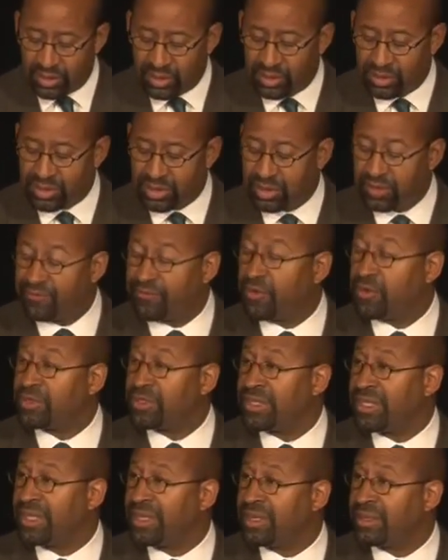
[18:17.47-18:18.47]
you'll see
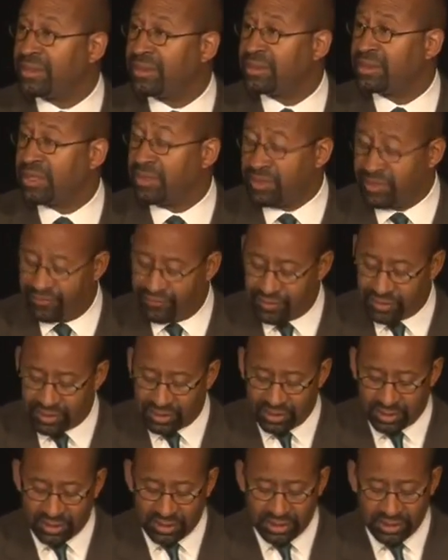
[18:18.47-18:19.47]
firsthand some of the
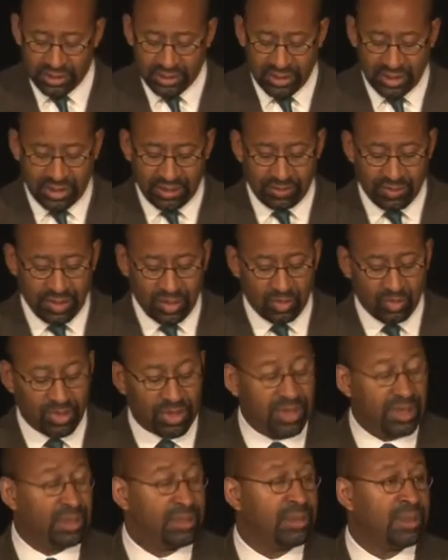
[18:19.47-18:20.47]
facilities that have been
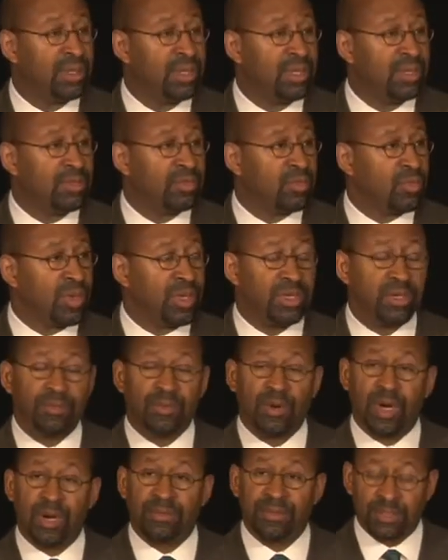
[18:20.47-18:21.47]
greened through our
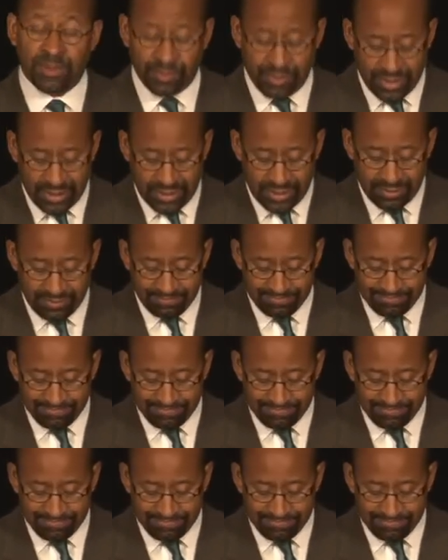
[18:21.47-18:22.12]
department's plan.